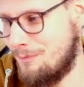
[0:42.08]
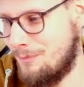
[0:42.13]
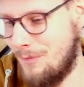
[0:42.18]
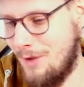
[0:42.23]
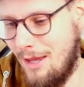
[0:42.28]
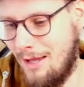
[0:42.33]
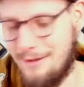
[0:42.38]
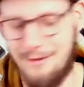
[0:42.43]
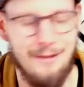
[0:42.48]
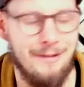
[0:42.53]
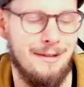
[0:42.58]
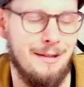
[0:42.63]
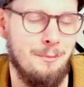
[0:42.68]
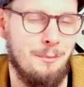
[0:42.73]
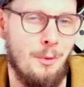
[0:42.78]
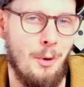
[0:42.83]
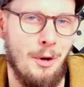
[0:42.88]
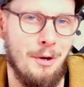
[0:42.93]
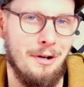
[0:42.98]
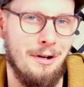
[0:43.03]
existing
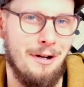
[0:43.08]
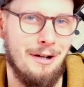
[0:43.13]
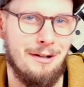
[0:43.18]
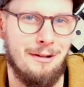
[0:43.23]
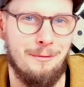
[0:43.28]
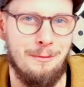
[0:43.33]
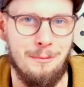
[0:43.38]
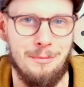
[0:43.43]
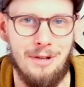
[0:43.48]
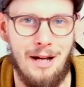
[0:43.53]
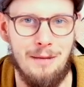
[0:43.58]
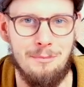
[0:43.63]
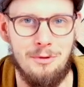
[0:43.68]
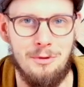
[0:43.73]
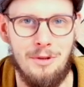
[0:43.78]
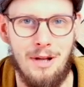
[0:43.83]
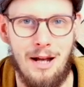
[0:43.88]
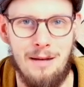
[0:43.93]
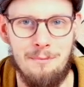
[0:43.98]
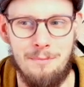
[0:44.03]
products from time
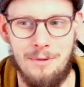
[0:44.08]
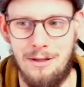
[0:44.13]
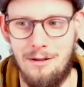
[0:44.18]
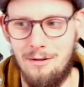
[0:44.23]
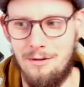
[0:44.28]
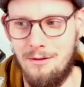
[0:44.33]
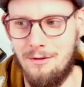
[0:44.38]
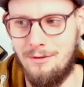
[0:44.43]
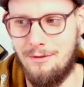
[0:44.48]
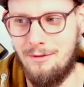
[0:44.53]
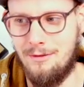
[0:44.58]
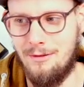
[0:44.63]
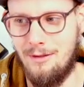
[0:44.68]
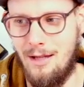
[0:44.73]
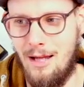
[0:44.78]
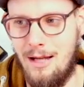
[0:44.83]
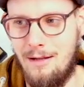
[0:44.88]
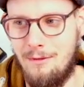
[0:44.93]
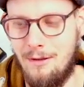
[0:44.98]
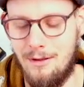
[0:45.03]
to time, because
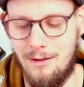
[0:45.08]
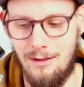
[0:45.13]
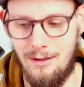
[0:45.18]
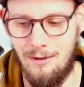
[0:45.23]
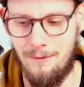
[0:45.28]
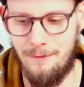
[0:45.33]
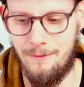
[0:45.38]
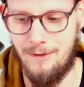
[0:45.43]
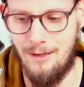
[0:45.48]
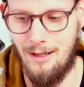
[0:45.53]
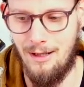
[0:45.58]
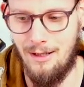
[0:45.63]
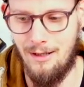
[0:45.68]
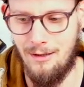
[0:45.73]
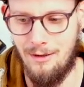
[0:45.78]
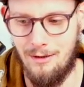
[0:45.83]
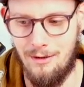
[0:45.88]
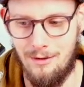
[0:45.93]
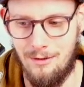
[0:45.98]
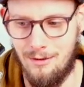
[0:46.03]
even if
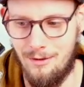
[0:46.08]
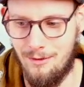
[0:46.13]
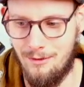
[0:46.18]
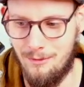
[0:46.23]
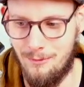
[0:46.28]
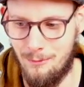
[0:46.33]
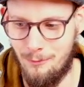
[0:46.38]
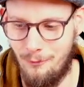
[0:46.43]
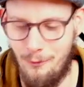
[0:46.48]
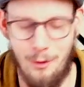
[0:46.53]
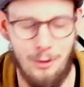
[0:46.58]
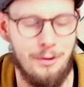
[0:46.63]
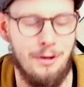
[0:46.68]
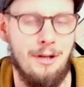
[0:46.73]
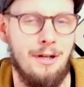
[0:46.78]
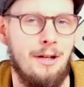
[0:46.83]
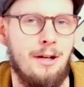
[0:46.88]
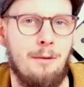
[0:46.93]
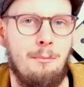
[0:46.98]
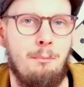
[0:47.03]
they
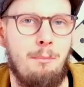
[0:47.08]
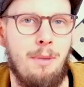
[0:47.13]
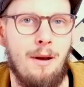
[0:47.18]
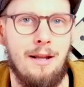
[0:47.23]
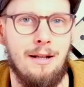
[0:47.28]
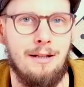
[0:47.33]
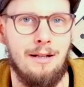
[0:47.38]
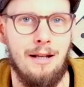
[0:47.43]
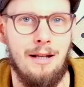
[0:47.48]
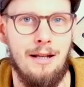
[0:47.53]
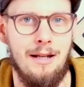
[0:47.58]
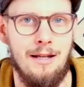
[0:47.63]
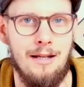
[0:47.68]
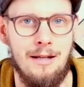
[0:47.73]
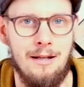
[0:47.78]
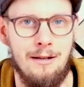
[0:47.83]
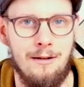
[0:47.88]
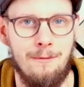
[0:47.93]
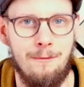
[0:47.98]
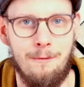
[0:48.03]
working
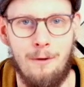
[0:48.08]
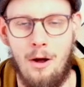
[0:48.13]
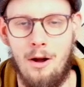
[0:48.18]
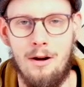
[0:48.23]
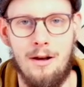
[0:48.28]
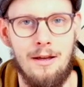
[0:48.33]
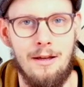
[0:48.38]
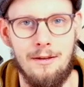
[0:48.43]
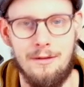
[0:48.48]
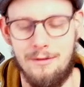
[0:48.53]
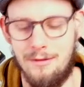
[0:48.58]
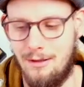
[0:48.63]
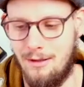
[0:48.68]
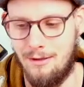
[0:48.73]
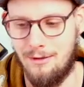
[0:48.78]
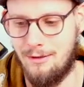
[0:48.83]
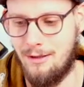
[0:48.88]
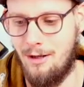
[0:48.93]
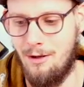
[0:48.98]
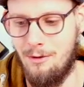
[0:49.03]
completely flawless
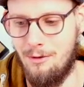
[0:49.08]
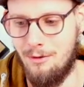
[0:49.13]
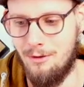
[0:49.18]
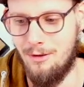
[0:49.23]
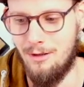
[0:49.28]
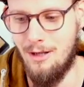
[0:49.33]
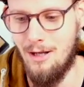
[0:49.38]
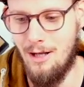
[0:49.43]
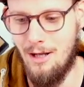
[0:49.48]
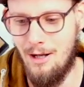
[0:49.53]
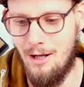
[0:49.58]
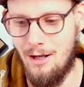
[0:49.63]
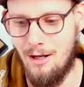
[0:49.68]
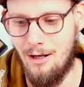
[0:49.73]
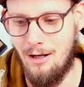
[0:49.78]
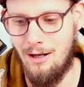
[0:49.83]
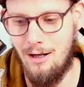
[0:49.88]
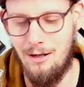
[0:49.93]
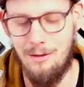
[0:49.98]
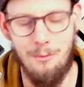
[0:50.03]
and cool,
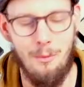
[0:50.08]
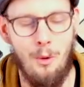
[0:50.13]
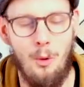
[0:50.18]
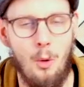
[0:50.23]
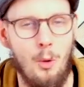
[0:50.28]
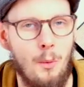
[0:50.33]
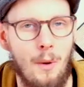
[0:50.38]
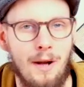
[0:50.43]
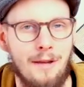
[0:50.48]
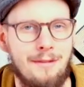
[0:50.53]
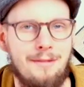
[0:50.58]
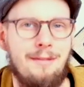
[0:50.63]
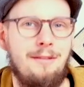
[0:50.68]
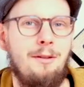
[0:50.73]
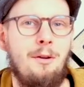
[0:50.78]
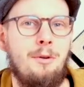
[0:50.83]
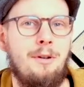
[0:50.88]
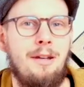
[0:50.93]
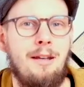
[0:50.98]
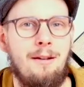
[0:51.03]
I'm always
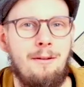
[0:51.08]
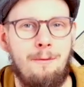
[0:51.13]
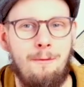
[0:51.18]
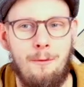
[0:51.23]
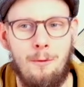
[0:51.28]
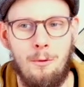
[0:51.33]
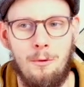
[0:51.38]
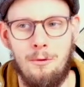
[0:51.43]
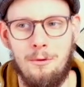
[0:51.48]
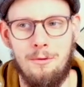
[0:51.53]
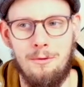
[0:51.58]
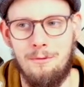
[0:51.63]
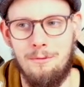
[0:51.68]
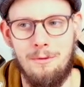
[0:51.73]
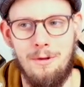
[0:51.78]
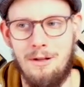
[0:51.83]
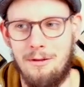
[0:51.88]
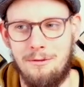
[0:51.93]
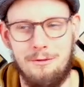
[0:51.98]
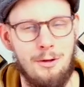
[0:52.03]
looking
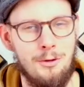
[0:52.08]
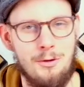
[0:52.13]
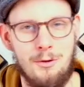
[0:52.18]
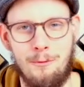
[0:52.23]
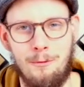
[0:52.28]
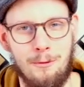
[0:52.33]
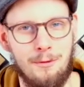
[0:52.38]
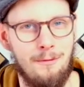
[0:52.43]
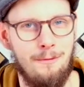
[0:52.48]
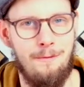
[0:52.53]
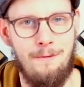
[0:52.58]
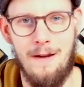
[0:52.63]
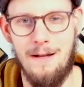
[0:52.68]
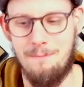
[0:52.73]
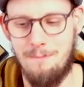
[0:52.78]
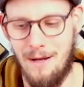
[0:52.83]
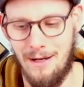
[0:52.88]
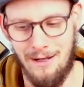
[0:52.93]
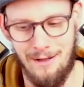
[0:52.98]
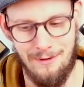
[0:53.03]
for, searching for some
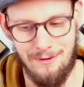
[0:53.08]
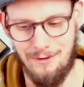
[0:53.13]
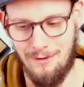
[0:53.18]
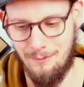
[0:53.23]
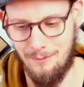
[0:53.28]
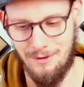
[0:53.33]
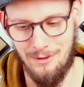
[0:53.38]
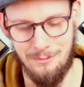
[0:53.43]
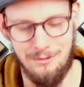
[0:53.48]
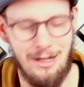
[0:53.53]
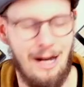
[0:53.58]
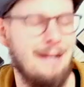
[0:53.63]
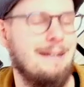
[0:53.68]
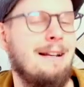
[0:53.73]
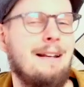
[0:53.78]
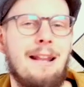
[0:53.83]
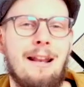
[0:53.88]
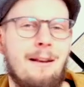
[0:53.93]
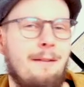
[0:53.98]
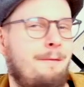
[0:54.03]
feedback and some
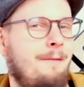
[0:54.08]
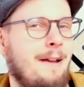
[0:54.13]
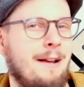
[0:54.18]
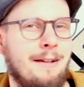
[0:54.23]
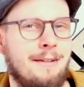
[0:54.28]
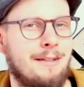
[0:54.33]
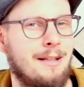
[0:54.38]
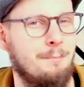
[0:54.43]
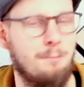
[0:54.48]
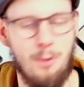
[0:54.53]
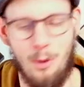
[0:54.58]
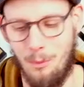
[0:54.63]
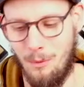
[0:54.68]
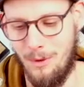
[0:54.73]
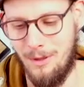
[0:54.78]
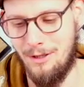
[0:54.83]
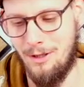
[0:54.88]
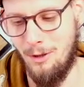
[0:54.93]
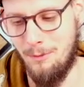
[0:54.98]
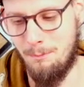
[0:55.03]
tiny little things that
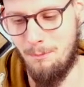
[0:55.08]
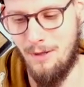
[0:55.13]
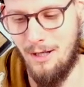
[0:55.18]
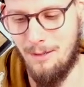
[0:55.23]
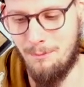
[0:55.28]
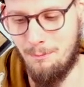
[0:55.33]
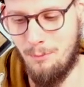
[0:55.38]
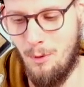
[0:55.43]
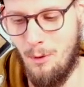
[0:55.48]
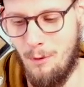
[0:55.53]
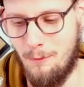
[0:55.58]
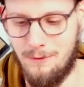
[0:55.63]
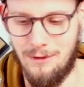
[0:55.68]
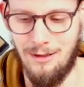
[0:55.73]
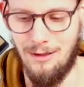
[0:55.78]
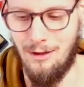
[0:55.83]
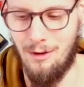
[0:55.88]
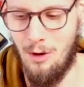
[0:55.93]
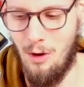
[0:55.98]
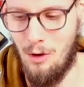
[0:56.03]
probably could be improved
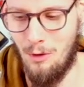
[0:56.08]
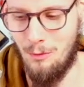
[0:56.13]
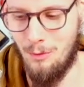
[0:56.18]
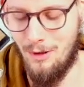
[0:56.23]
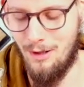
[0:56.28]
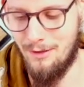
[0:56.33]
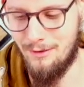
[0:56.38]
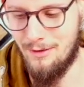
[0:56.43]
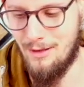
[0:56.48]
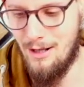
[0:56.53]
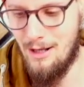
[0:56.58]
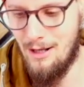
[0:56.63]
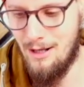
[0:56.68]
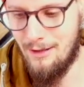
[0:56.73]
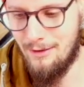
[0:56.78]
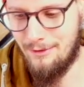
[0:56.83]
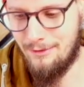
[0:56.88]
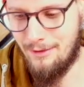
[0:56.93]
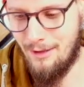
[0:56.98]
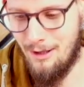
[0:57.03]
in the long run.
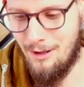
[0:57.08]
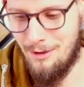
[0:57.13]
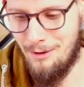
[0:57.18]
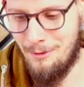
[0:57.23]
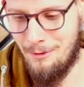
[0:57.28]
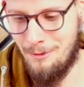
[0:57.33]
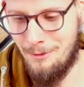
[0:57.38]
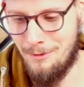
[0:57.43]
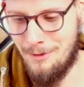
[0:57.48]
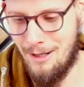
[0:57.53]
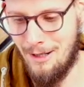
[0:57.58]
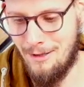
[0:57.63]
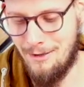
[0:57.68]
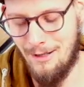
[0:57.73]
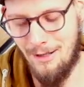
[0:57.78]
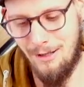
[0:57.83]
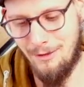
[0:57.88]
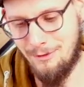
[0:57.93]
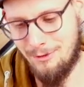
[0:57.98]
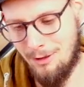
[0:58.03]
So
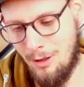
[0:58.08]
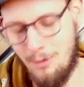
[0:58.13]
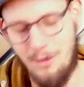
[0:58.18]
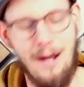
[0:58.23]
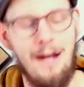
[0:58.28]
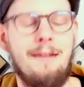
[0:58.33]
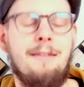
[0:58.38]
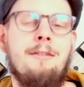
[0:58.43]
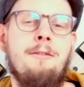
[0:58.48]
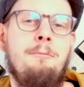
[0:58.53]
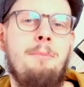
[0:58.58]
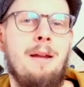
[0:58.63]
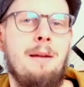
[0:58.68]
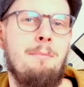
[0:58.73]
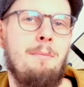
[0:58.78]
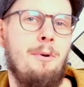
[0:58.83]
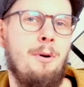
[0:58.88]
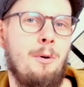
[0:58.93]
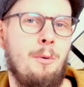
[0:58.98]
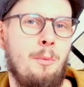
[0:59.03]
there are two kinds of
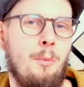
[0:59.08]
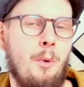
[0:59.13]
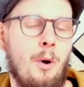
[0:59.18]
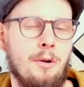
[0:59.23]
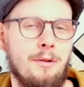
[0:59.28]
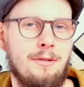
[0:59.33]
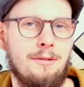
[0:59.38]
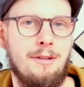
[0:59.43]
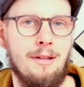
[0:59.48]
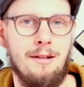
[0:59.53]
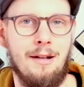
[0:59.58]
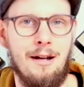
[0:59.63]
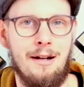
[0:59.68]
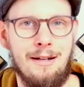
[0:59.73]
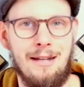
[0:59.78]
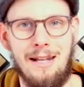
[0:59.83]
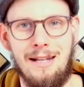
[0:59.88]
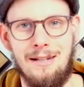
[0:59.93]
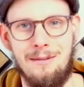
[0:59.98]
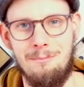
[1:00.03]
people: ones that are
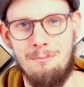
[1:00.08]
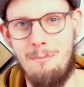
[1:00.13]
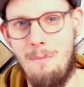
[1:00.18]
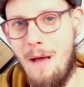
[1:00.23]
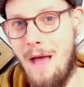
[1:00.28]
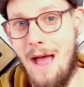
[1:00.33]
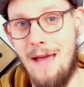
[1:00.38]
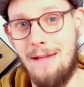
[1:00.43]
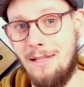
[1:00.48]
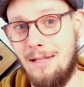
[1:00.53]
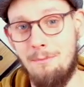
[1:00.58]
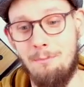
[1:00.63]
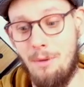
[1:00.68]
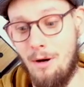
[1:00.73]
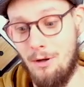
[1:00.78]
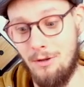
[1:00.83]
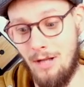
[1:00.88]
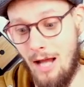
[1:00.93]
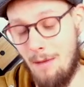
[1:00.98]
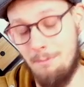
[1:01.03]
getting mad
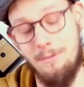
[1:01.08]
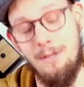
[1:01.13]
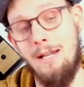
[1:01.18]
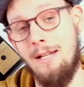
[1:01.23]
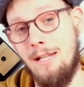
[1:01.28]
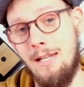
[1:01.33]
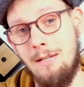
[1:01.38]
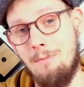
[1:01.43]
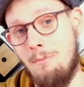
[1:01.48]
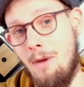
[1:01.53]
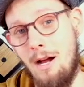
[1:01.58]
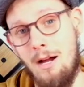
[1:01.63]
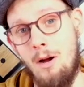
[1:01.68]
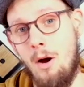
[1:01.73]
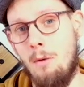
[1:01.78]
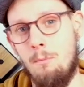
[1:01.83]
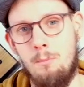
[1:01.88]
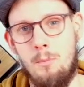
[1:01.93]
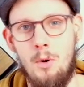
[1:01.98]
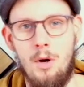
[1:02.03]
about updating my
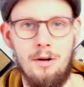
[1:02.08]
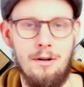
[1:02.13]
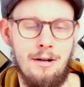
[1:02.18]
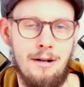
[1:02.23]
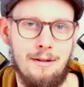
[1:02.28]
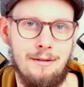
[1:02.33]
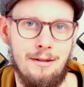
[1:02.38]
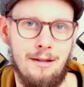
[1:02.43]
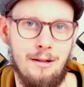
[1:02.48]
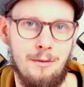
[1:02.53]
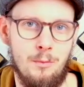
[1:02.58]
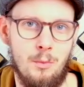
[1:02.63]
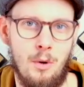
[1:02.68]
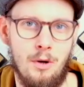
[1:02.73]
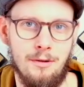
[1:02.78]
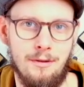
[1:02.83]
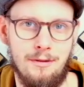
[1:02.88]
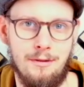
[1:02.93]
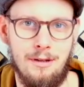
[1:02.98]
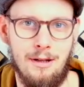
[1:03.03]
own product, and
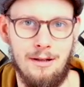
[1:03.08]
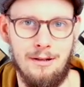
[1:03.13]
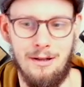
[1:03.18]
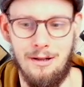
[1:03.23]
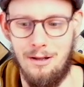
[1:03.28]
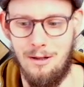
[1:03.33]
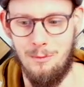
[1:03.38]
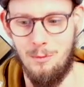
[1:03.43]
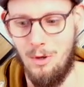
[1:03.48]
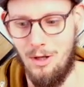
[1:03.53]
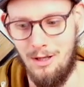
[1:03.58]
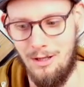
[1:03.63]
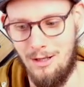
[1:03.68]
ones that are really